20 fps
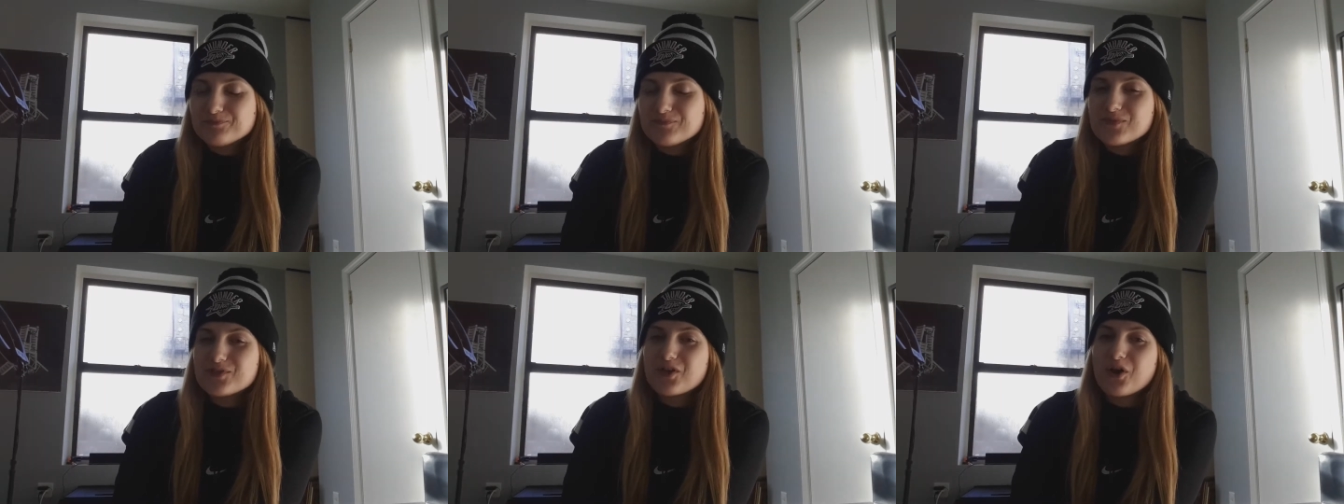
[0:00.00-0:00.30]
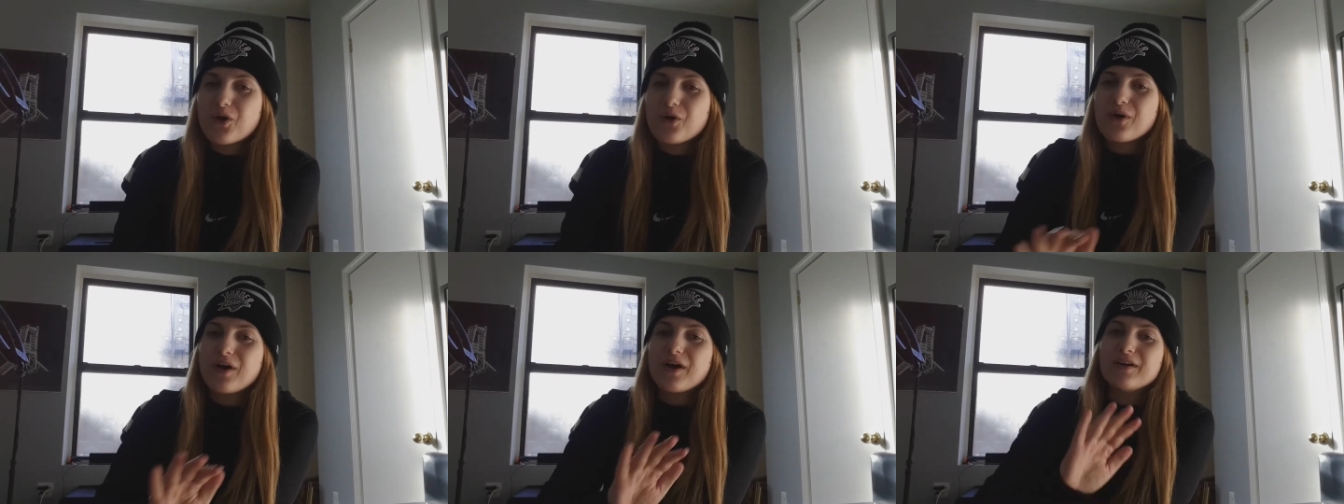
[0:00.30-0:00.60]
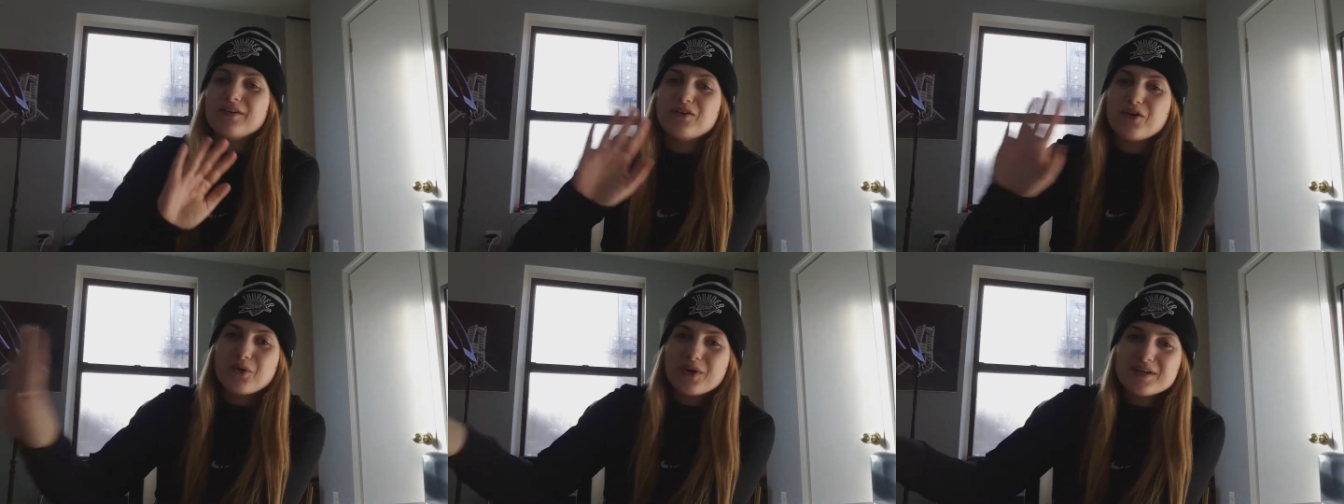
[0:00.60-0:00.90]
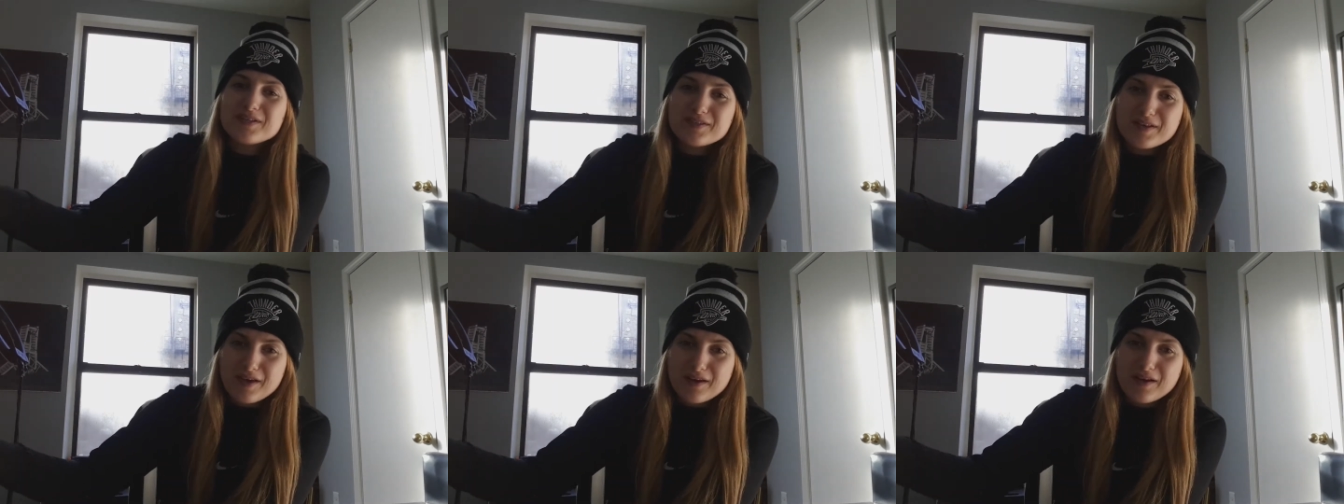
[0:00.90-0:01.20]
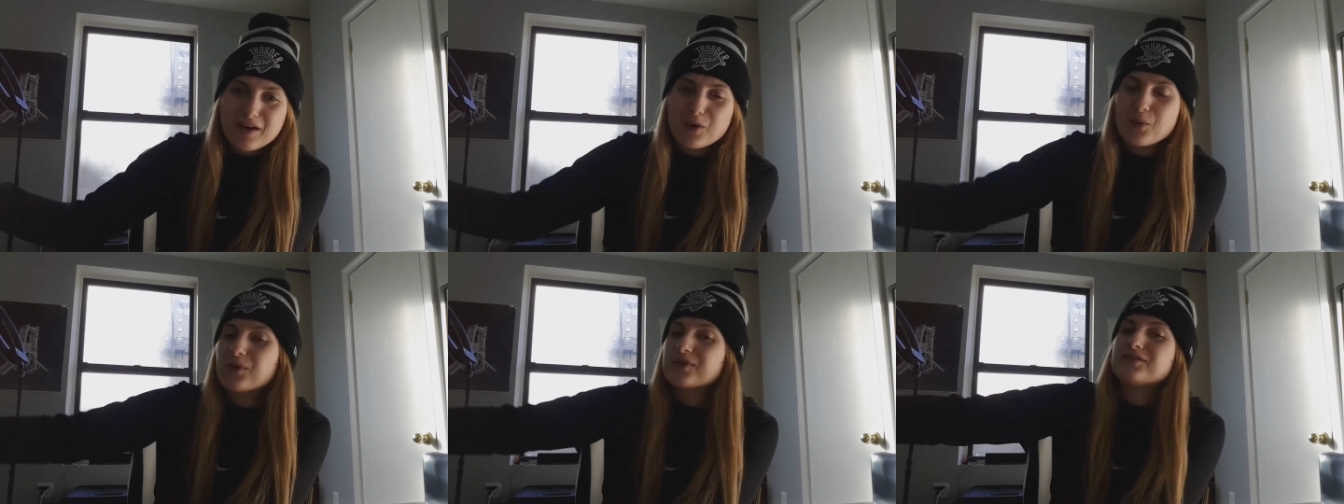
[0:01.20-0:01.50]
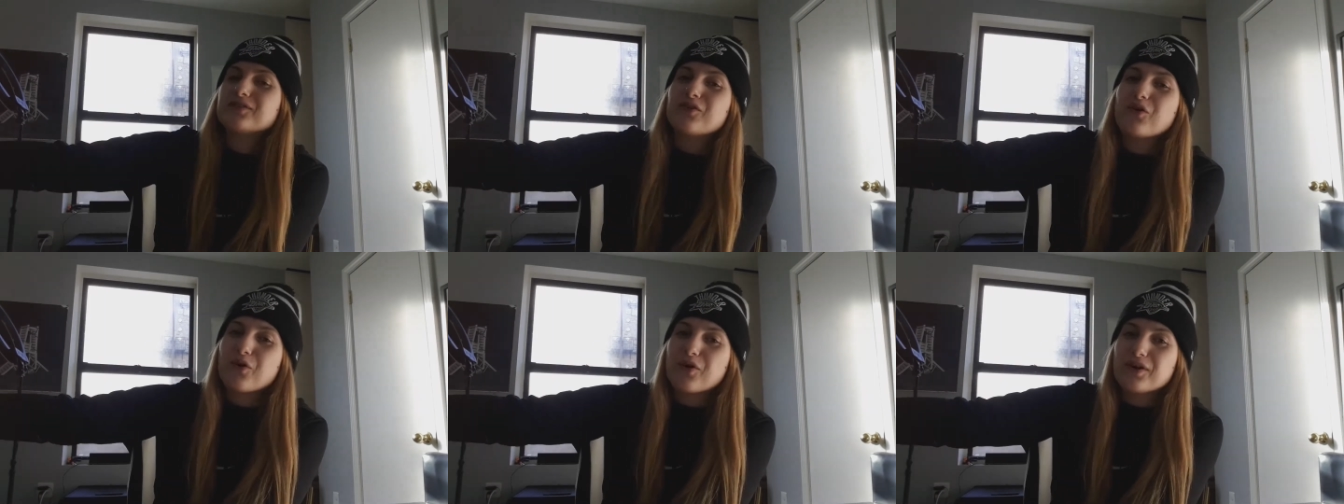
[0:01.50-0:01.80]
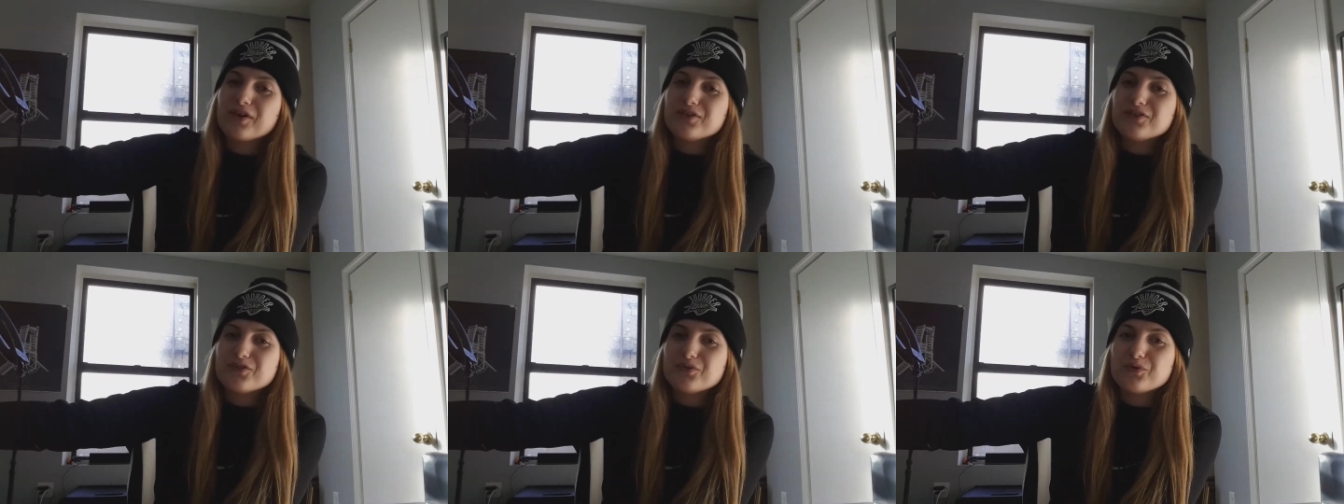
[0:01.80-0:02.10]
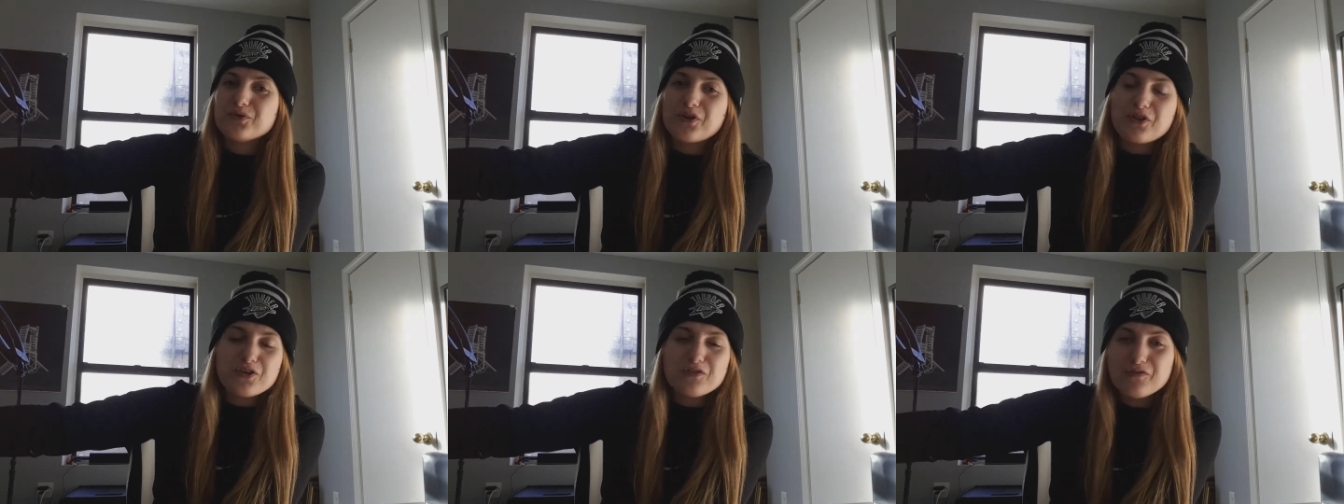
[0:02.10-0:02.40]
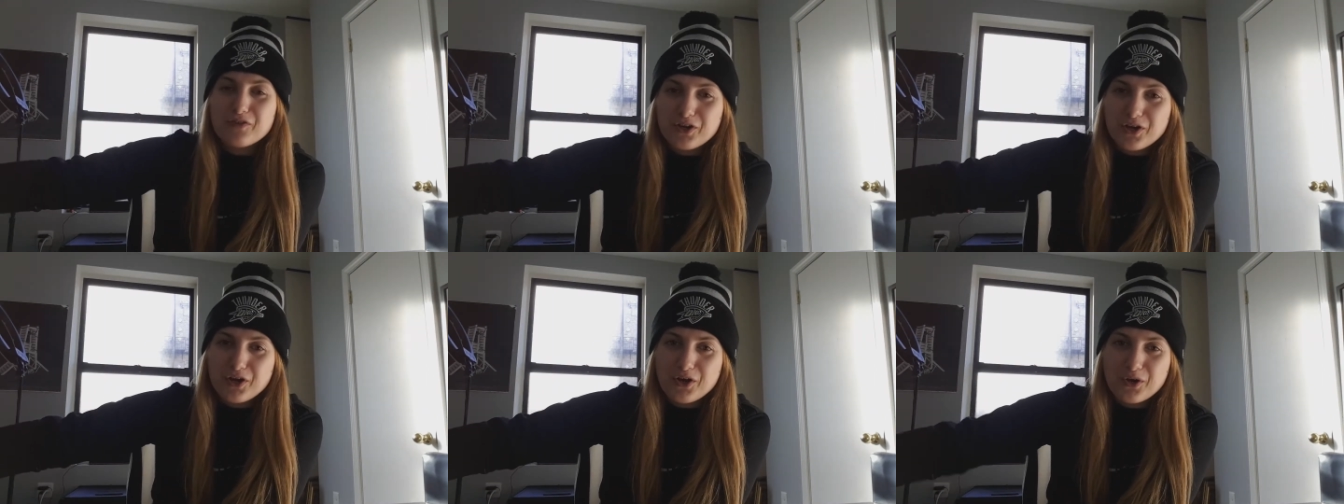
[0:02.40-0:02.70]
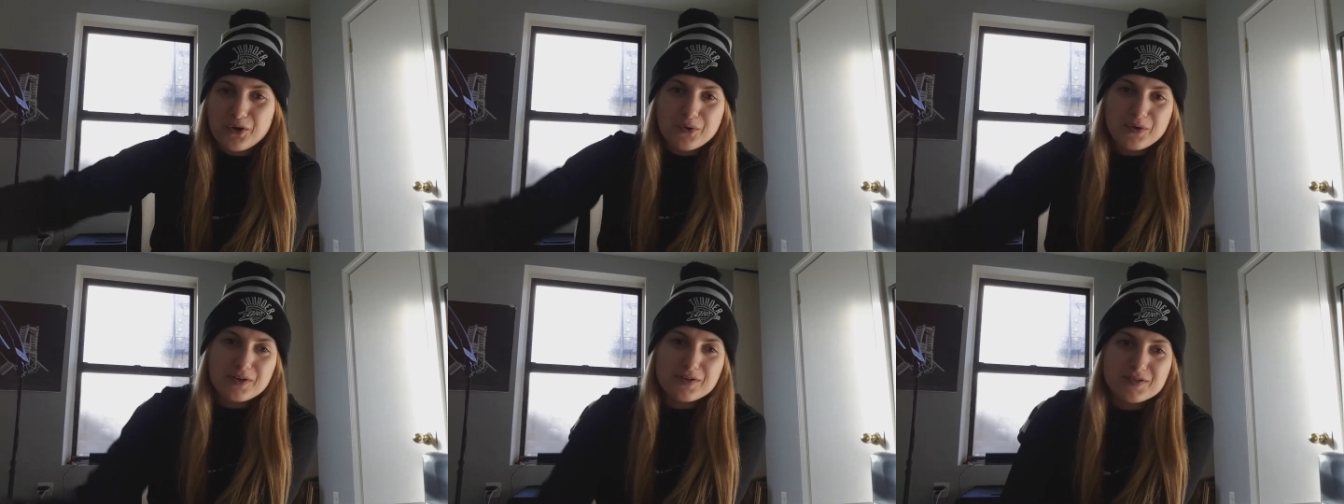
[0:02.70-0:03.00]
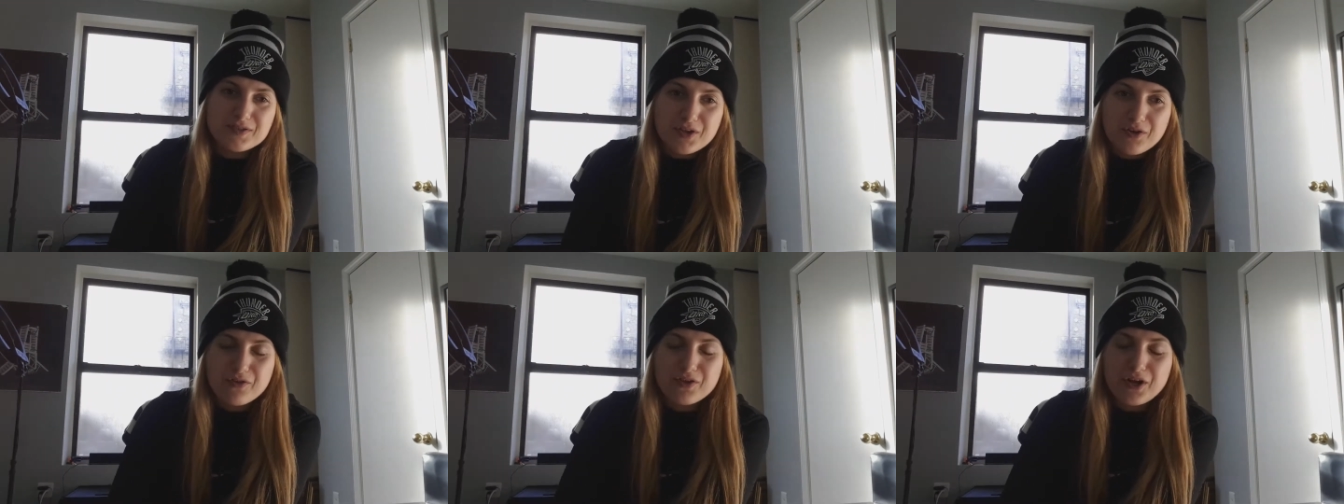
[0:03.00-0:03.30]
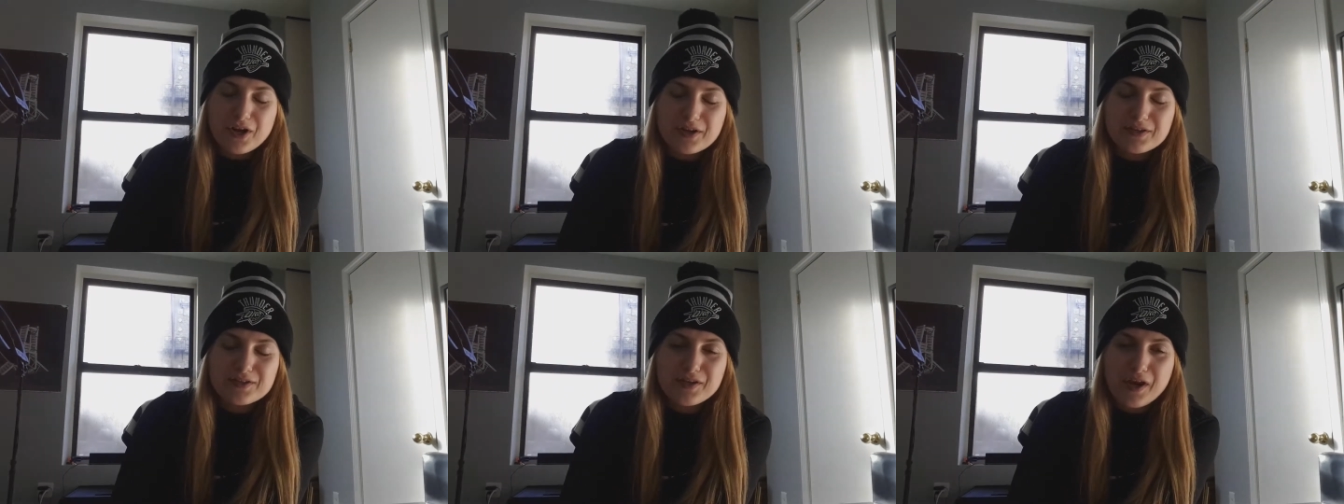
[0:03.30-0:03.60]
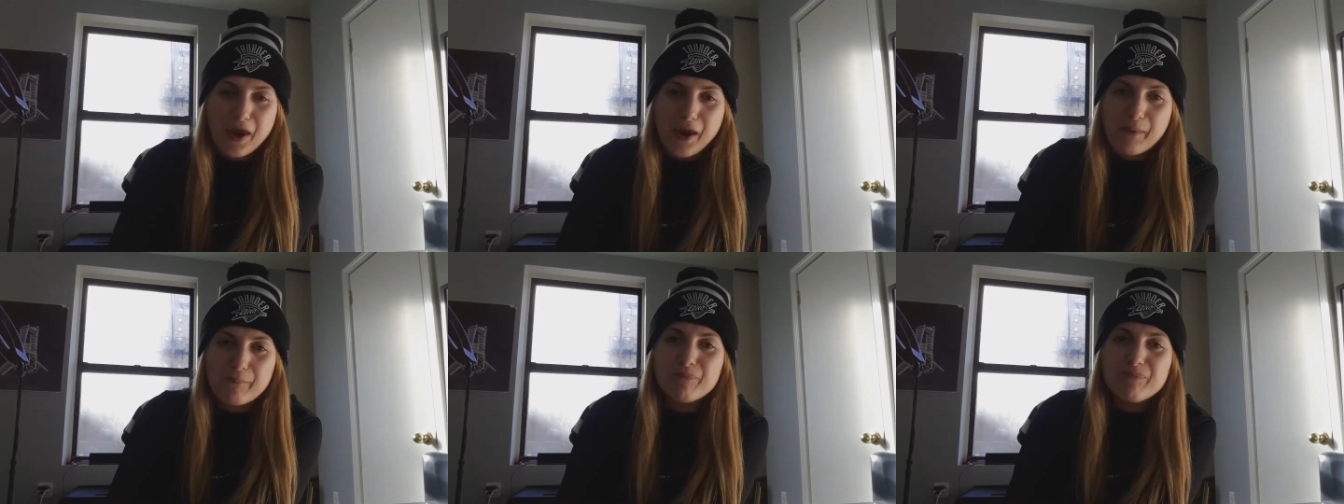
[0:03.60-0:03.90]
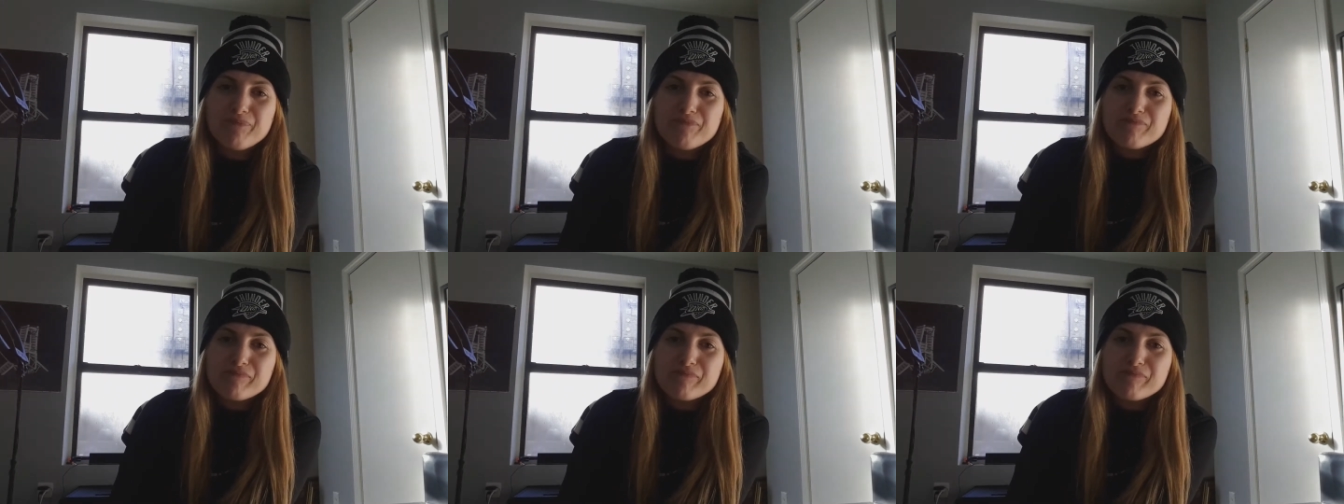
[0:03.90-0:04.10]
So I know I said I wasn't going to do another video until the next game,